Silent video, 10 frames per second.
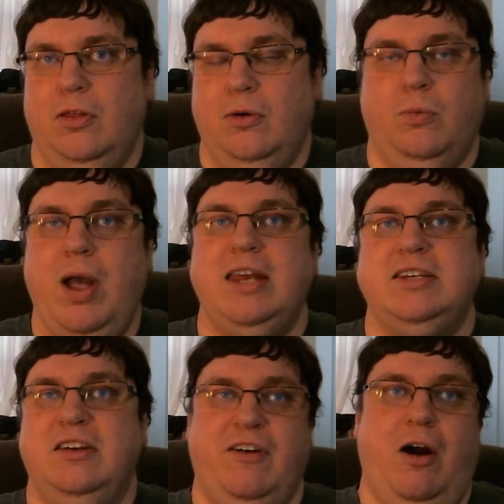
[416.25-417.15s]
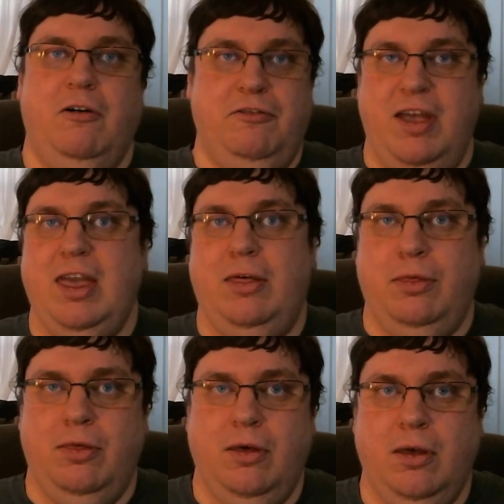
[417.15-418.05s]
The weight of our
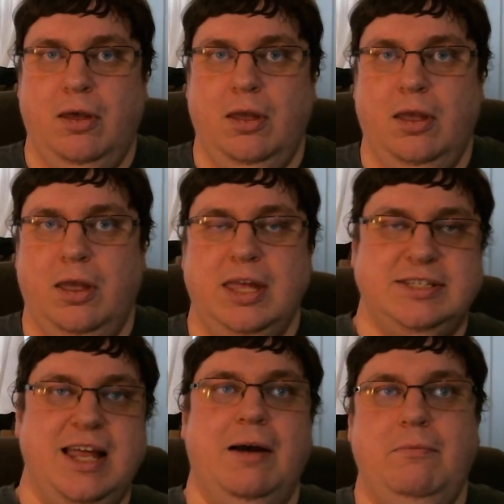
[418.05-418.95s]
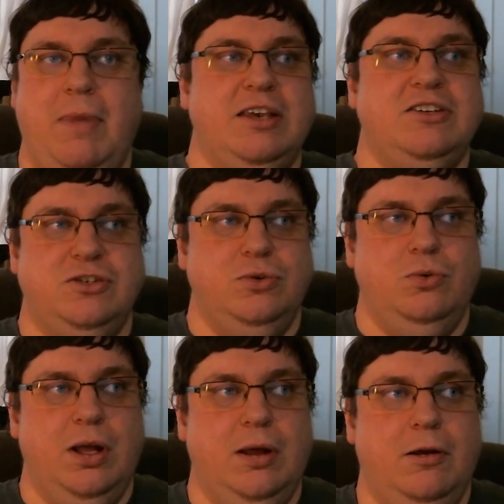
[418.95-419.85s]
faith is not meant
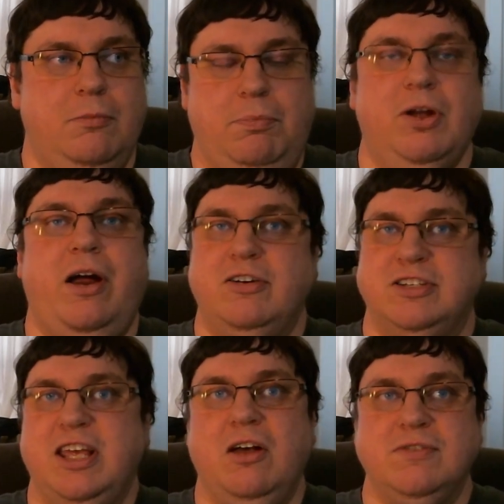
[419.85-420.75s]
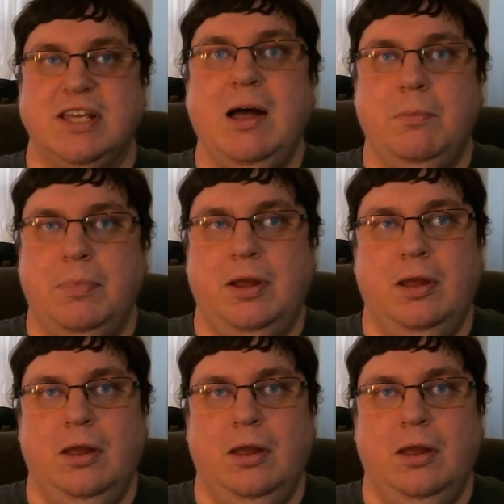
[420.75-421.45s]
to build ourselves up,